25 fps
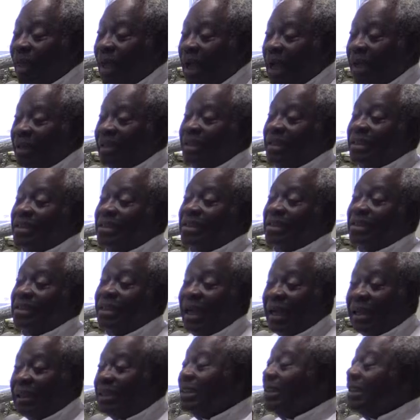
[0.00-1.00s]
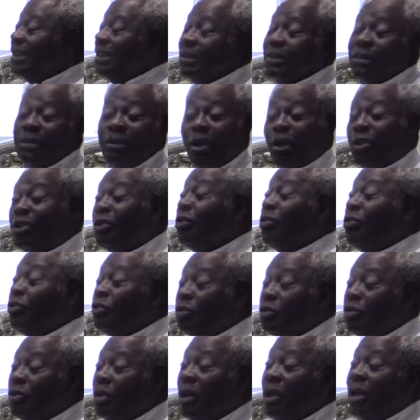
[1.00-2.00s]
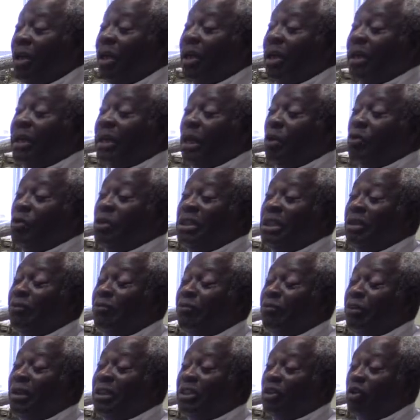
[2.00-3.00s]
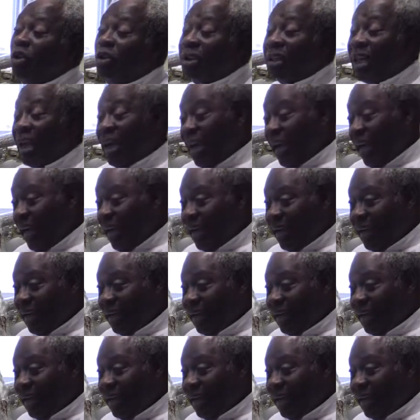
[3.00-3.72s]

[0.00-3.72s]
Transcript: and they see that it is not good, they will deflate your tire.